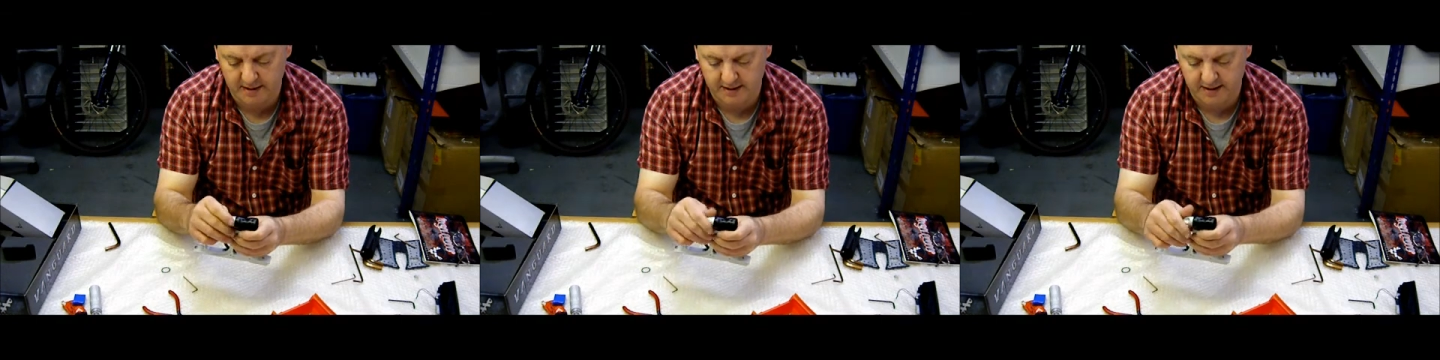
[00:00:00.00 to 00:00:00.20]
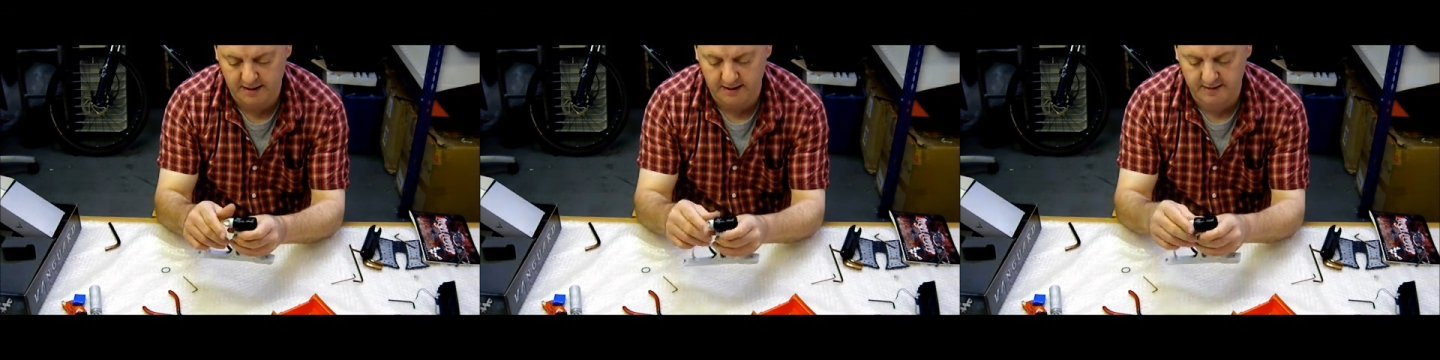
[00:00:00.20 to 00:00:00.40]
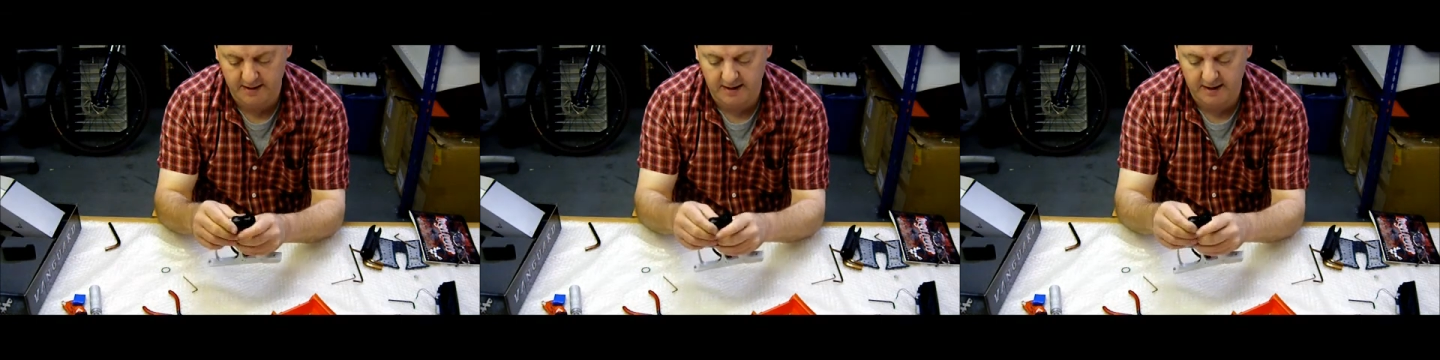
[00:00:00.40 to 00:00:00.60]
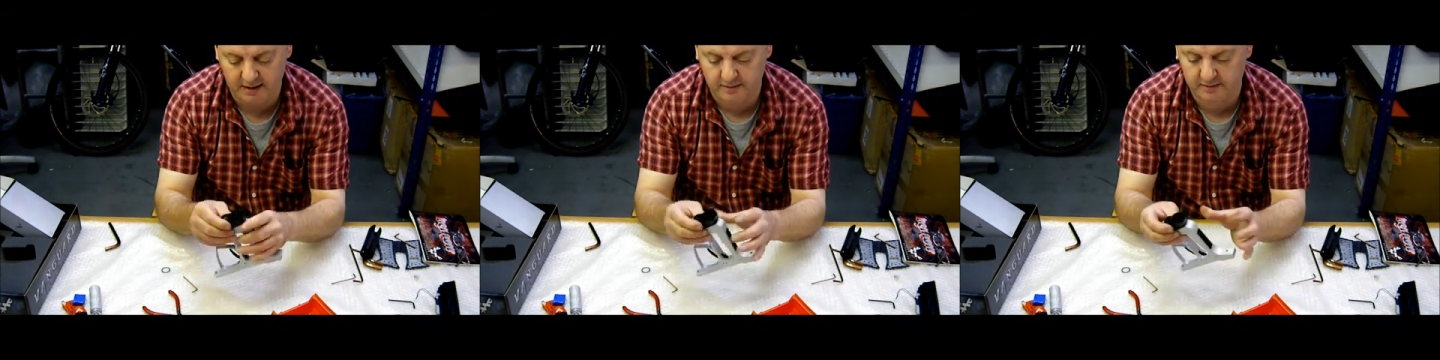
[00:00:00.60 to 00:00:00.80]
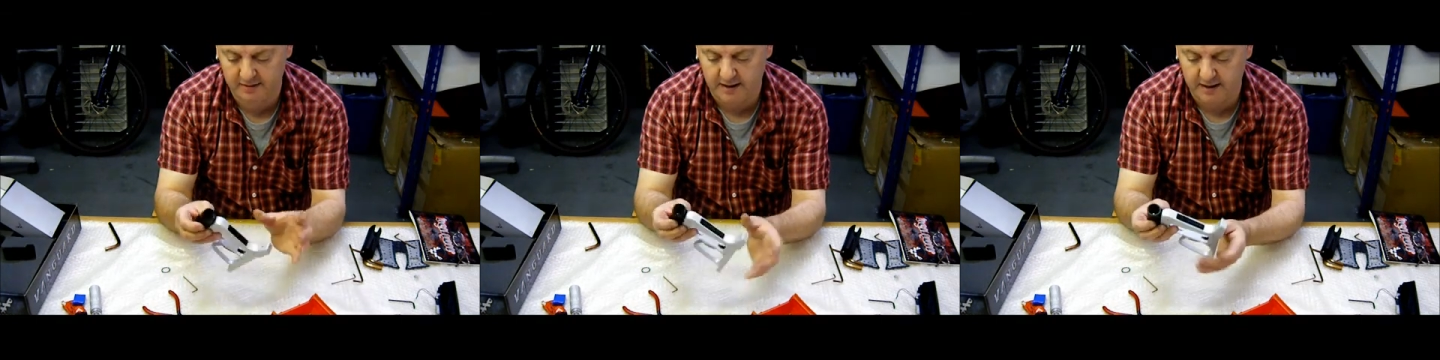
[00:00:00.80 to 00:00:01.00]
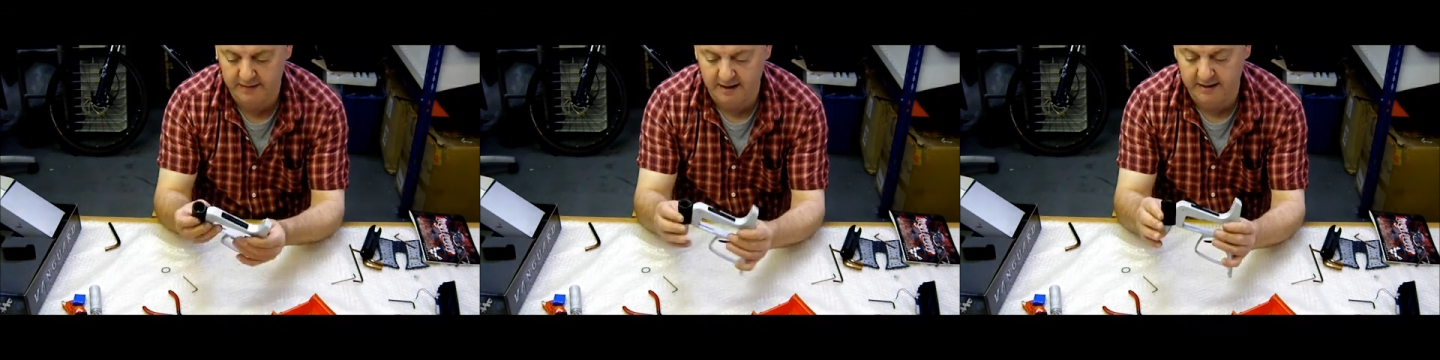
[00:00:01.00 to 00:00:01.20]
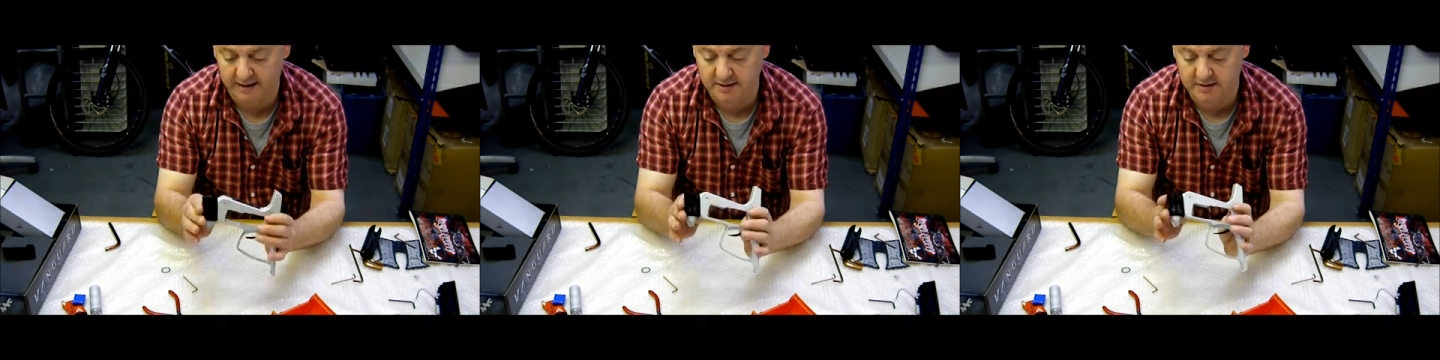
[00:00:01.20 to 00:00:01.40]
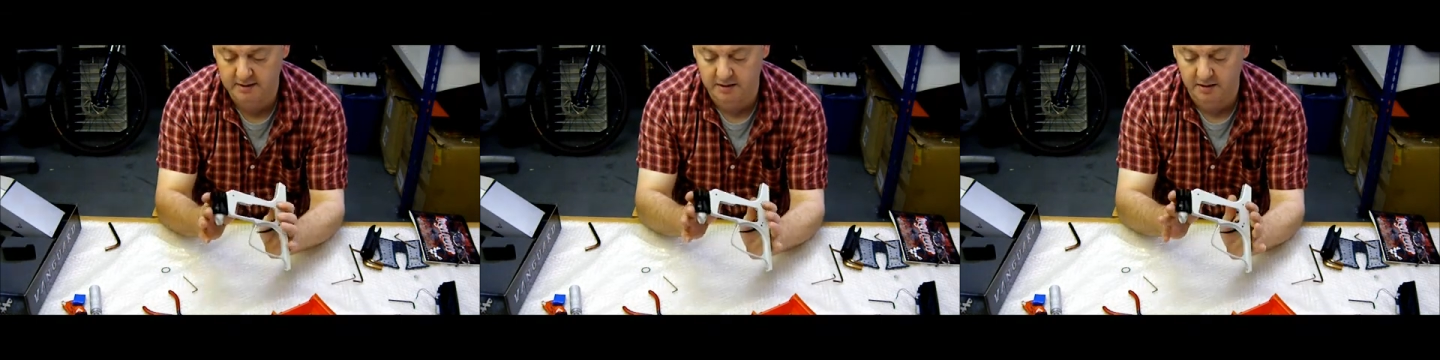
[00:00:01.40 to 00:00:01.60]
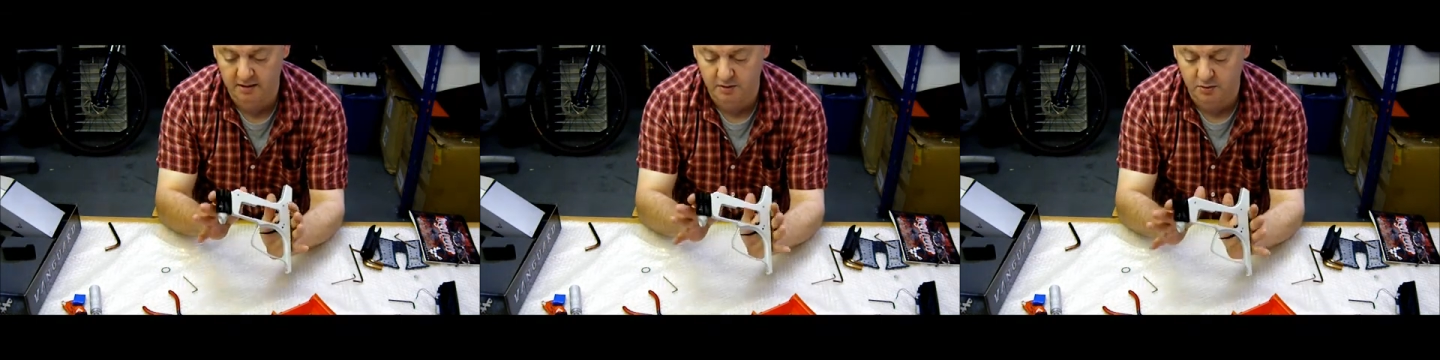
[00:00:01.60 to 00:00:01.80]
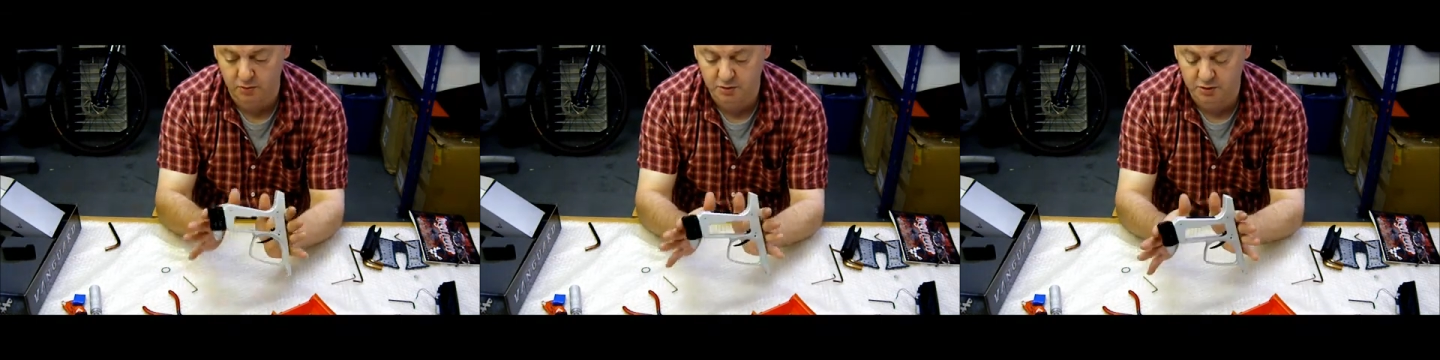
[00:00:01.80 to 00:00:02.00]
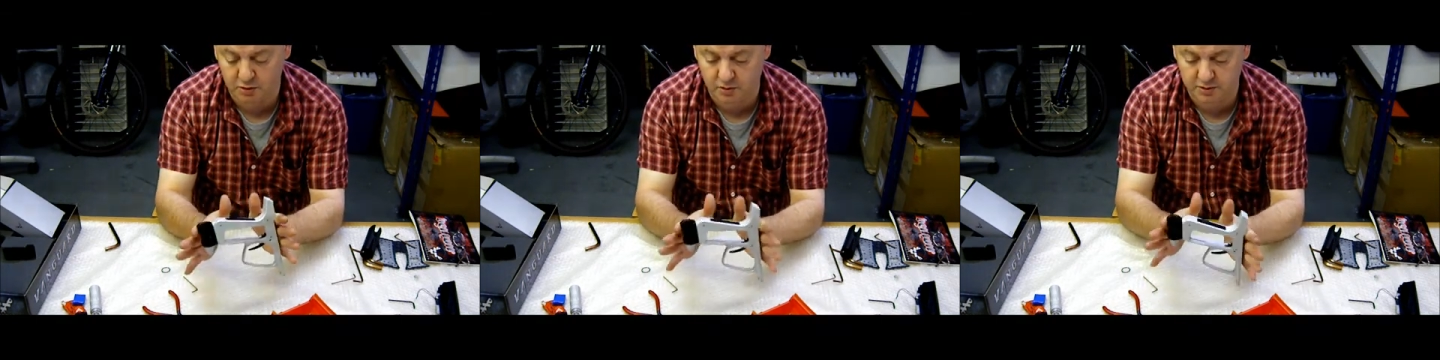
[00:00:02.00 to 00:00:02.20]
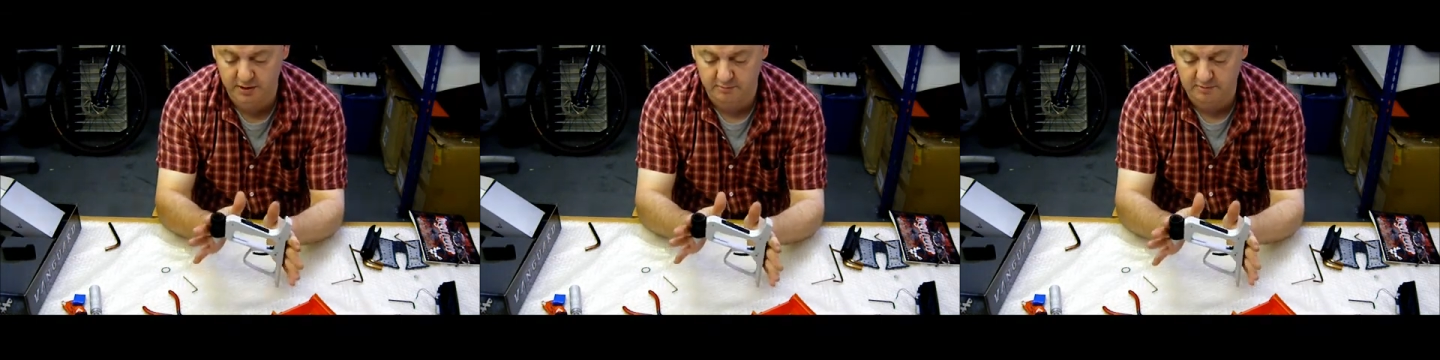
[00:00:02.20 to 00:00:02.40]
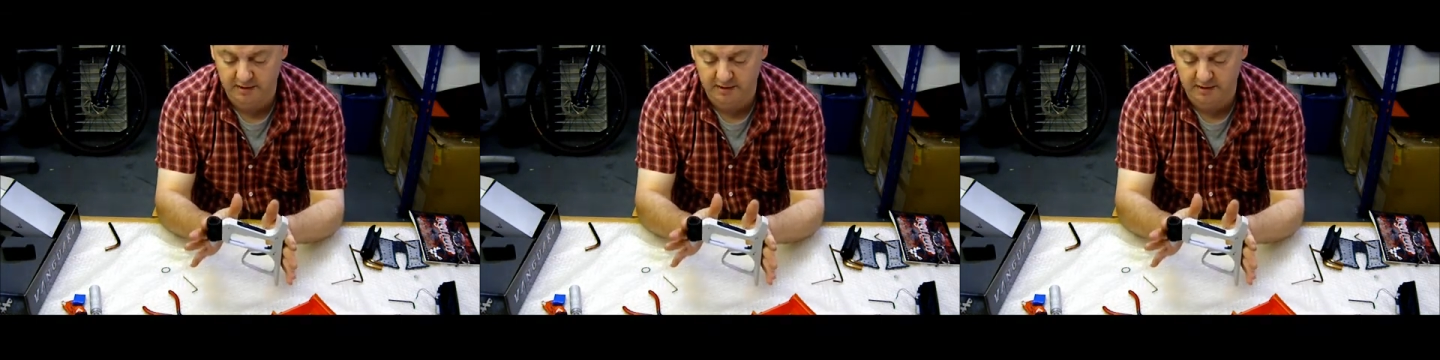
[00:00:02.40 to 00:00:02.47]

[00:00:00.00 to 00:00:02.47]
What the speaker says: back in. Now that is all sorted,